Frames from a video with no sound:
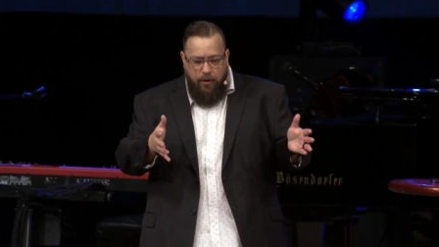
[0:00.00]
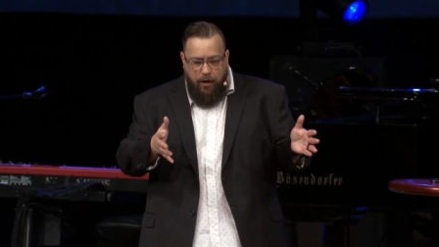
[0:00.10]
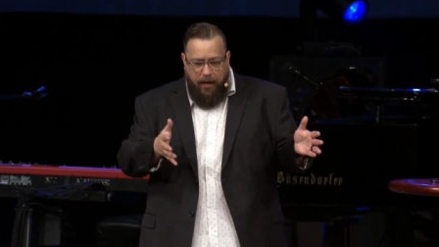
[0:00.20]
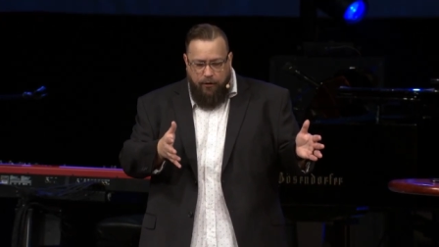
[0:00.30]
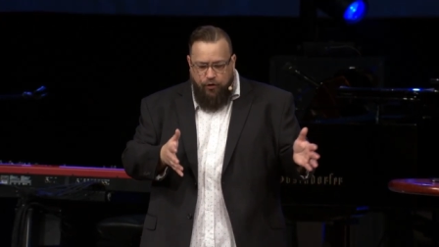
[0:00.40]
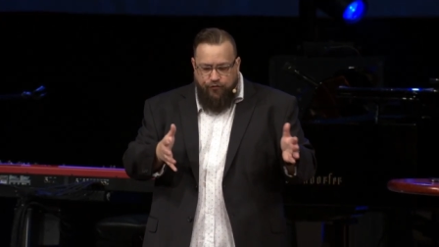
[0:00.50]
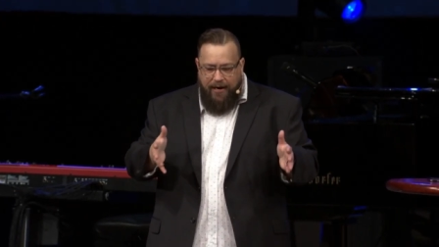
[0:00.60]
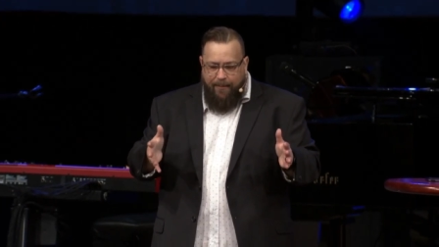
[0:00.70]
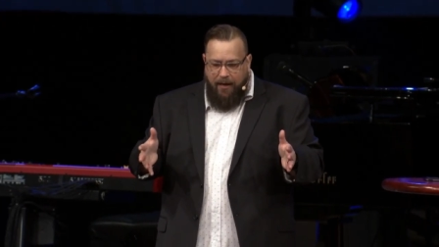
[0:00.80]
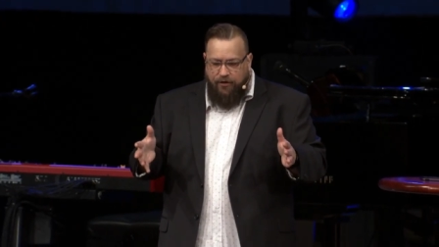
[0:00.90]
uh, Luke's
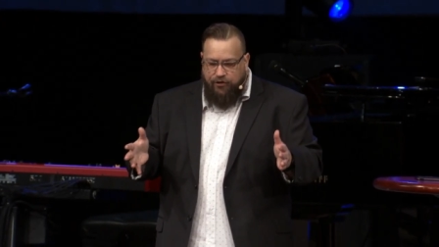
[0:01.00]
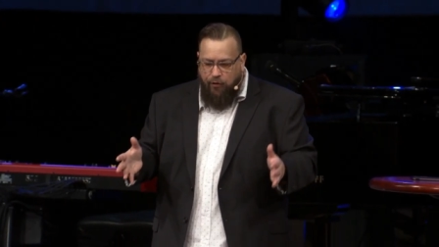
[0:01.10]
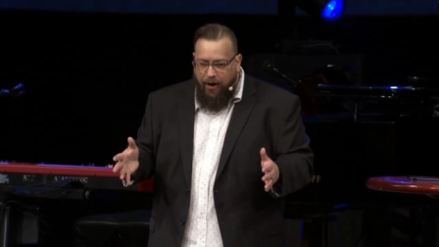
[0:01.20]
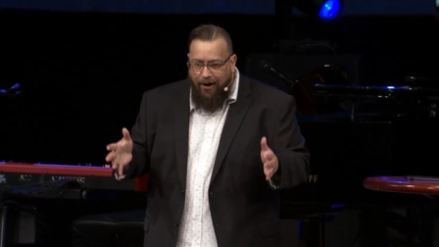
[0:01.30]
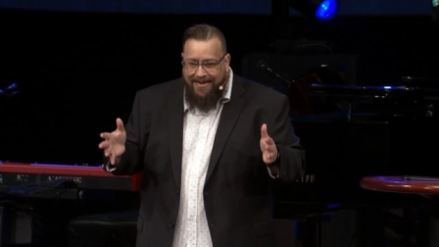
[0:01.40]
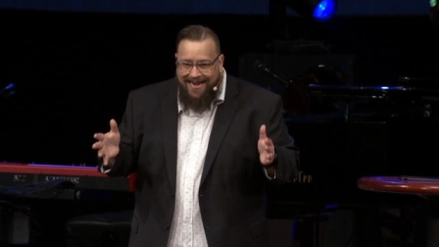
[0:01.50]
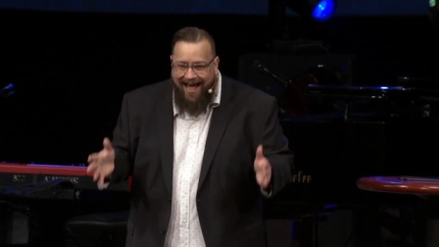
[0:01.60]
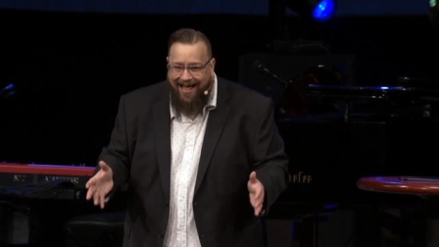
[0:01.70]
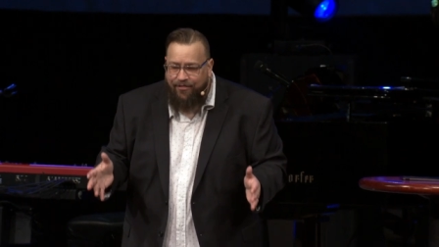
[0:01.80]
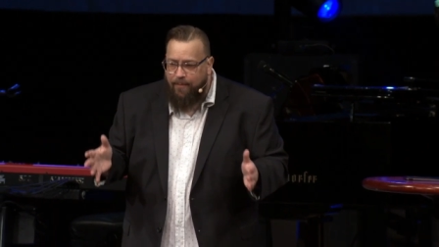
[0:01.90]
writing about in the story are
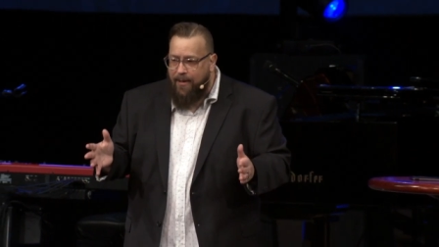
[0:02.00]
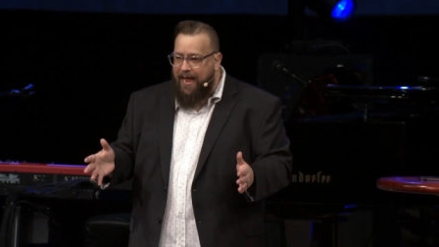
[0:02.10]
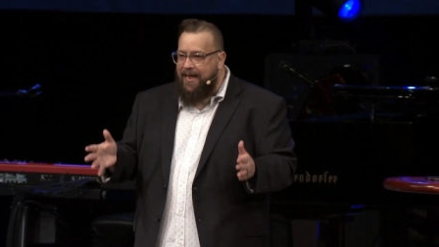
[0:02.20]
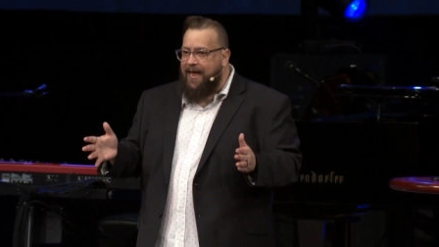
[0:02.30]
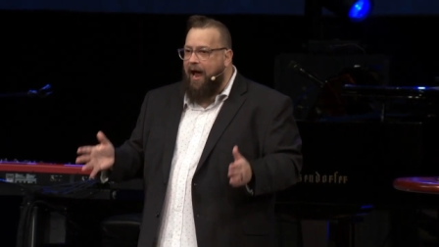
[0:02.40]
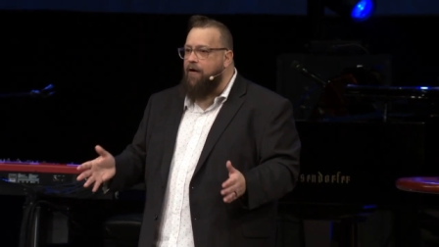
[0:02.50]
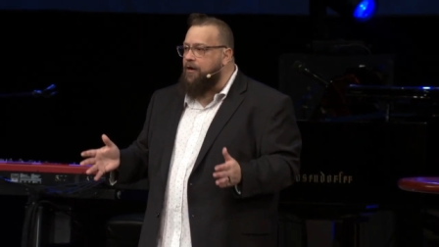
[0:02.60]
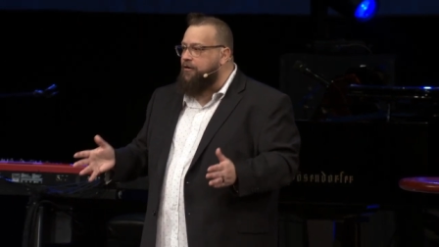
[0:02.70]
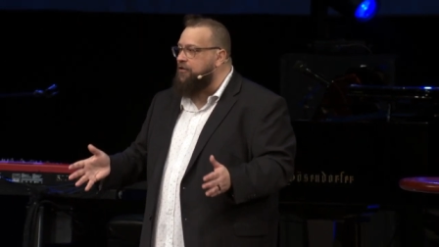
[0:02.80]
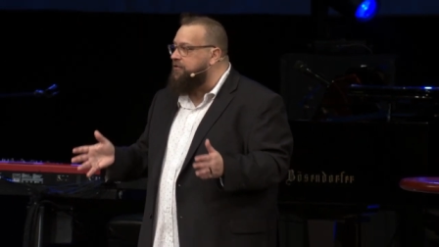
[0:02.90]
not the main
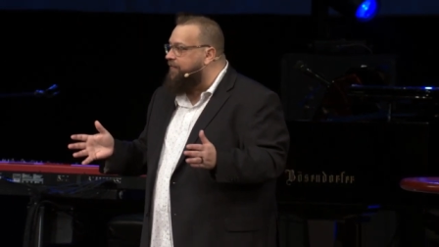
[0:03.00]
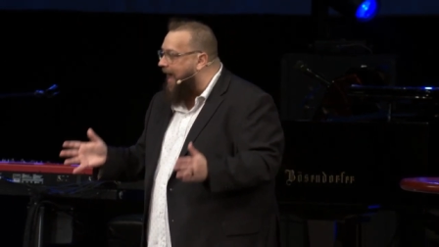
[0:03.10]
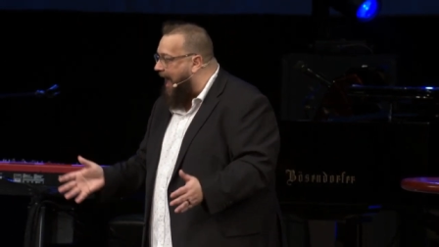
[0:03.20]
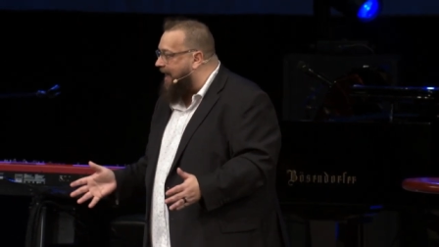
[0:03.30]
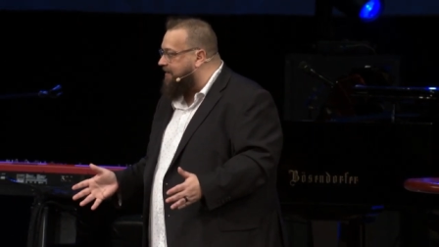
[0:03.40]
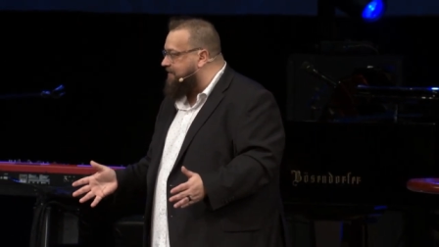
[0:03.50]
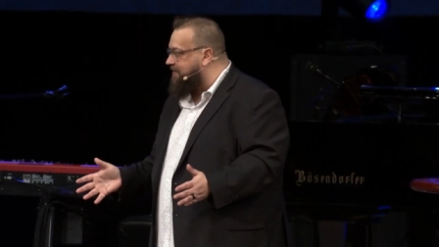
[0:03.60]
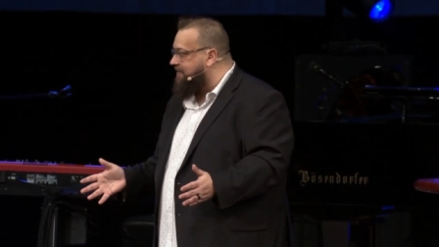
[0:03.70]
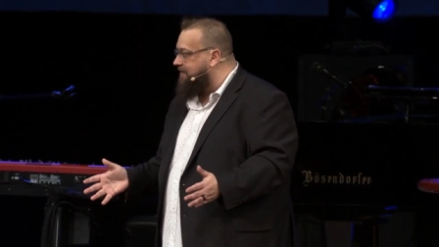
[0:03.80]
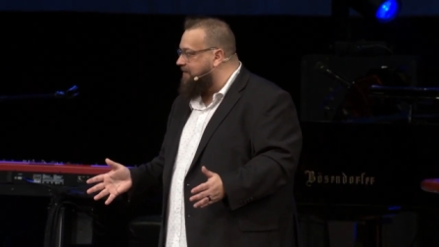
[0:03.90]
characters of Acts.